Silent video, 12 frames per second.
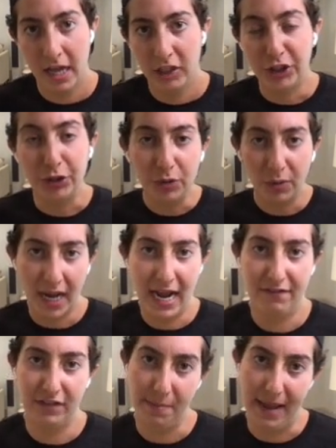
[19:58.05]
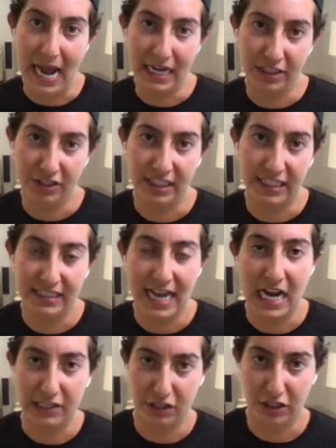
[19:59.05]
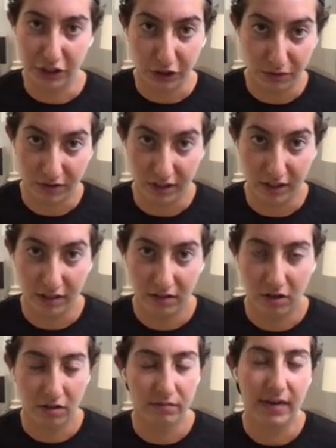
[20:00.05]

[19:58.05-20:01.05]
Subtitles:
You don't have to manage this as the user or